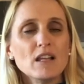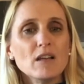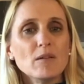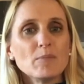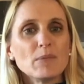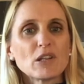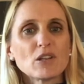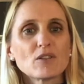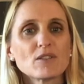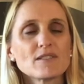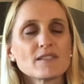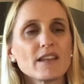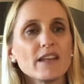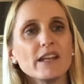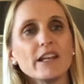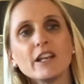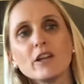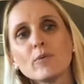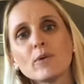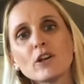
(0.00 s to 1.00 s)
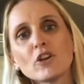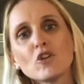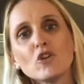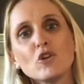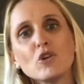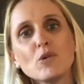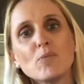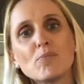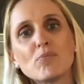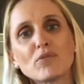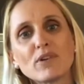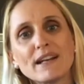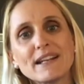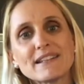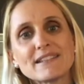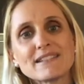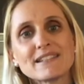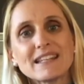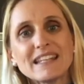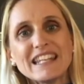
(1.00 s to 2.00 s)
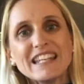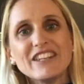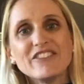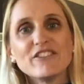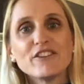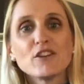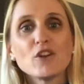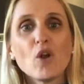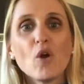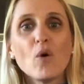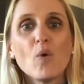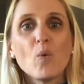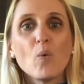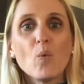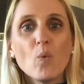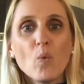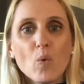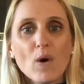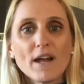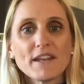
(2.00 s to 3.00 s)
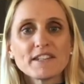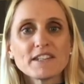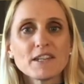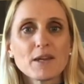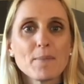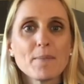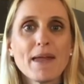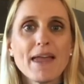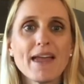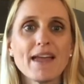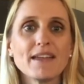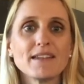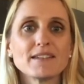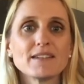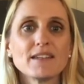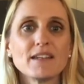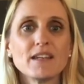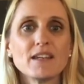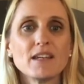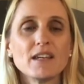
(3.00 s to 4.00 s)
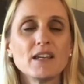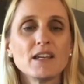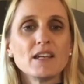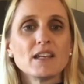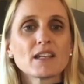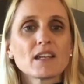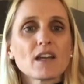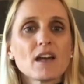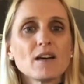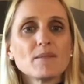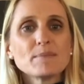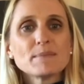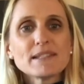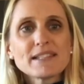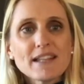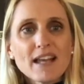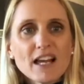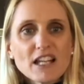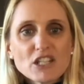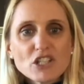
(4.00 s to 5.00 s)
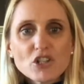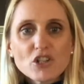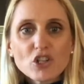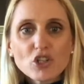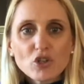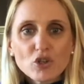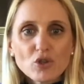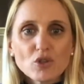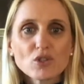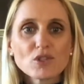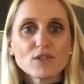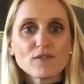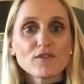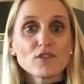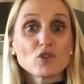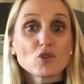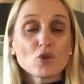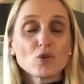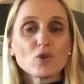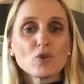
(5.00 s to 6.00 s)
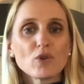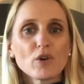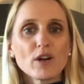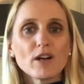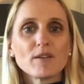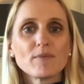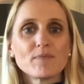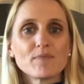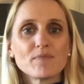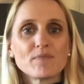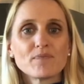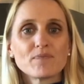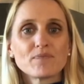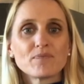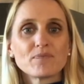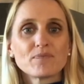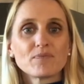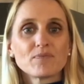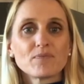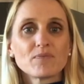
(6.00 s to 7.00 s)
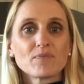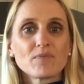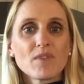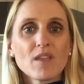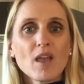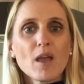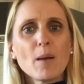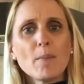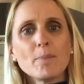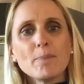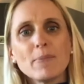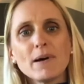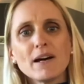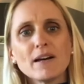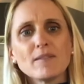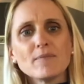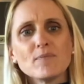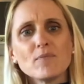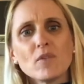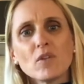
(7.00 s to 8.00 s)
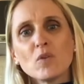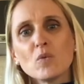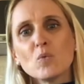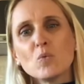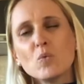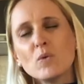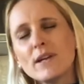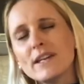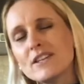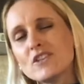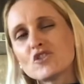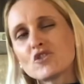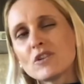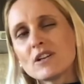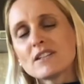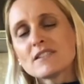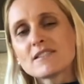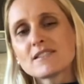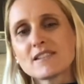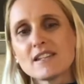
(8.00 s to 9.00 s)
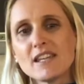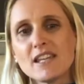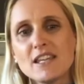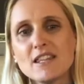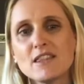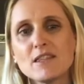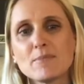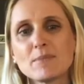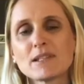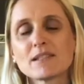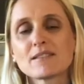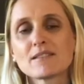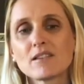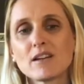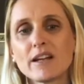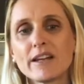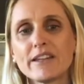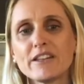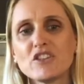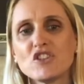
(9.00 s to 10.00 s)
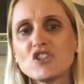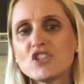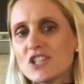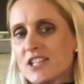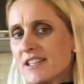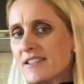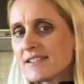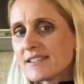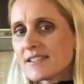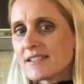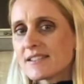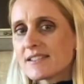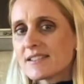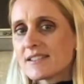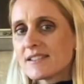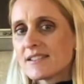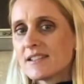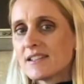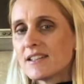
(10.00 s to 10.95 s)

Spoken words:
because anyone who breaks even one command comes under the curse of the Torah. But we trust in the Messiah, Jesus.